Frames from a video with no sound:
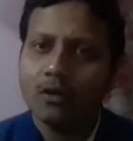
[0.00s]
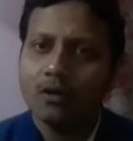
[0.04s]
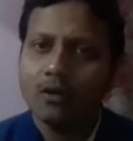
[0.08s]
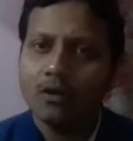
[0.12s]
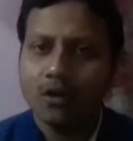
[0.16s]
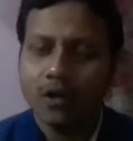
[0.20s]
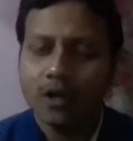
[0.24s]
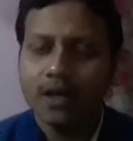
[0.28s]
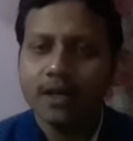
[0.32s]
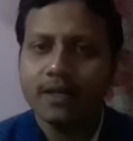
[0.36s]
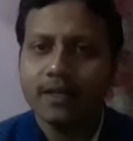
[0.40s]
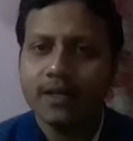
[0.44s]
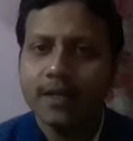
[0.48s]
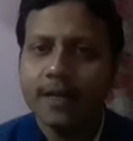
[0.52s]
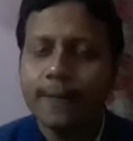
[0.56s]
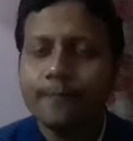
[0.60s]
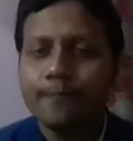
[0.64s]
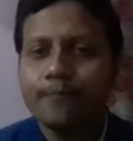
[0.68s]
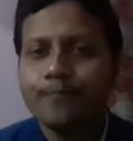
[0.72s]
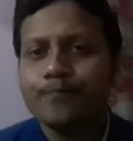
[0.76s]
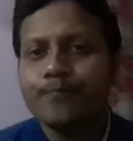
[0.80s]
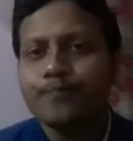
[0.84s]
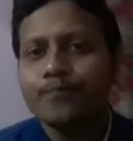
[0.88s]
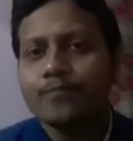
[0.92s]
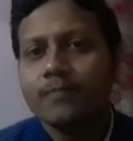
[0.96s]
where
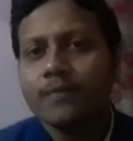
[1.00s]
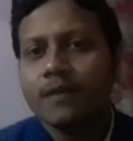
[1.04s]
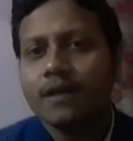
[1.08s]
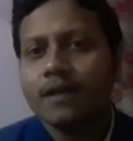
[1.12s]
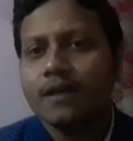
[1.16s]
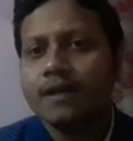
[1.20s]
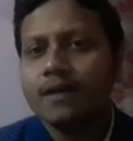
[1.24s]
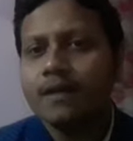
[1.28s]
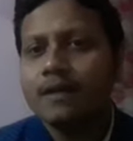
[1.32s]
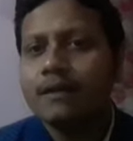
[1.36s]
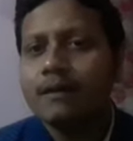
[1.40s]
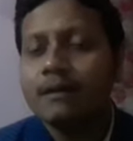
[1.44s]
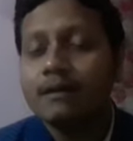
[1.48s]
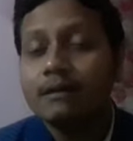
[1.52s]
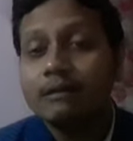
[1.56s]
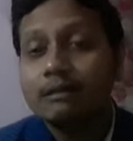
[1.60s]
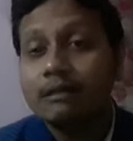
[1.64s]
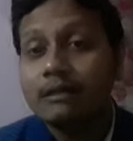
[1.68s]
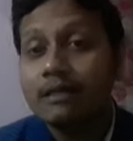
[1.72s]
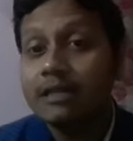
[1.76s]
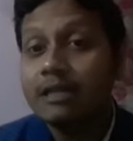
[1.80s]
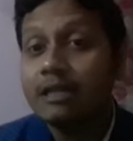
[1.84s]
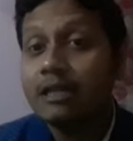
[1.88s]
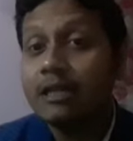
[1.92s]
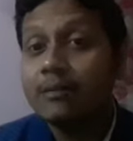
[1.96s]
the
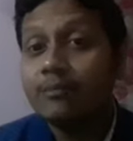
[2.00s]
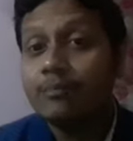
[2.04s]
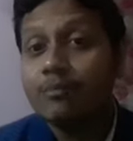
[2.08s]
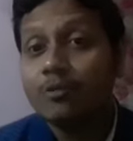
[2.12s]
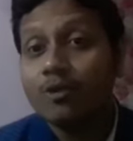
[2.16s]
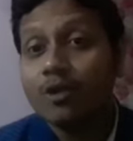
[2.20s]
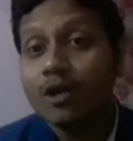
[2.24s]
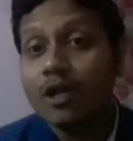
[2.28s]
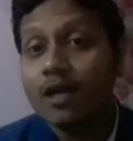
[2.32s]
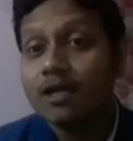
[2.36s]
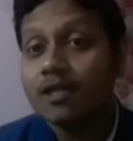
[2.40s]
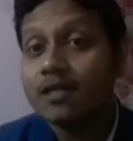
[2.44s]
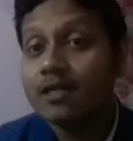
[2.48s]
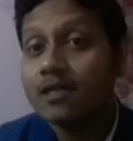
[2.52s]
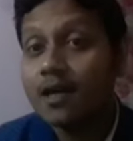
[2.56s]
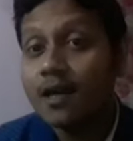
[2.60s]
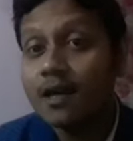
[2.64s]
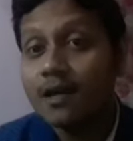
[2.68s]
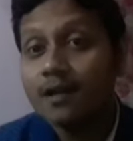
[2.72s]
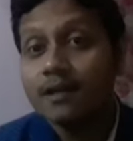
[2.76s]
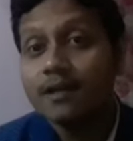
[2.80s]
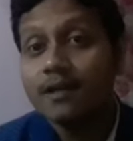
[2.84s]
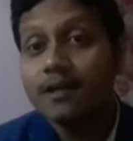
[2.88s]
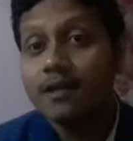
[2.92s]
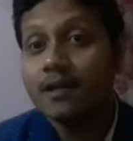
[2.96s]
decay products
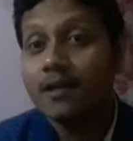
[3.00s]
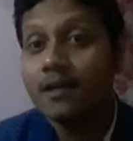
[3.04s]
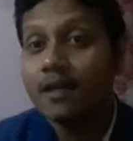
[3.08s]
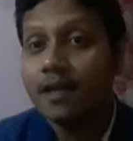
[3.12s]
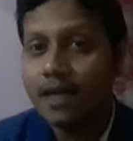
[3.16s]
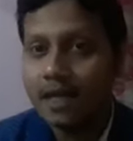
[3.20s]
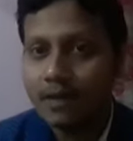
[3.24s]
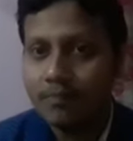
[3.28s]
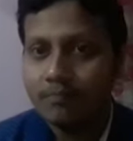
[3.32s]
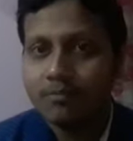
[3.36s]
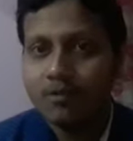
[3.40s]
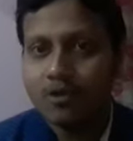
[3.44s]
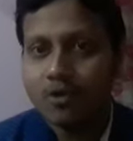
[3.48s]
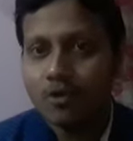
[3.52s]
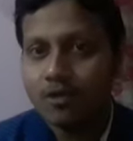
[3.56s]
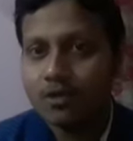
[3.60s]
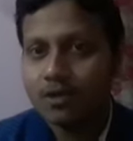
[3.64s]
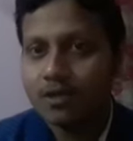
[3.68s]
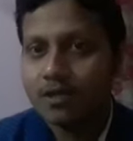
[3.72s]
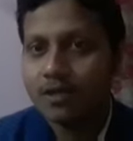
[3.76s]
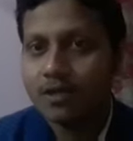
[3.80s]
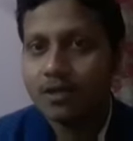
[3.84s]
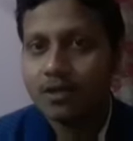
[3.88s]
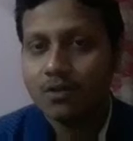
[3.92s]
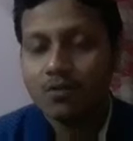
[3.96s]
are
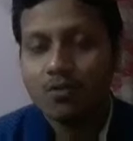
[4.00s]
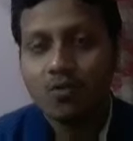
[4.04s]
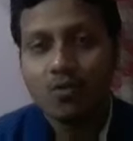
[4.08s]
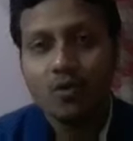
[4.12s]
leptons.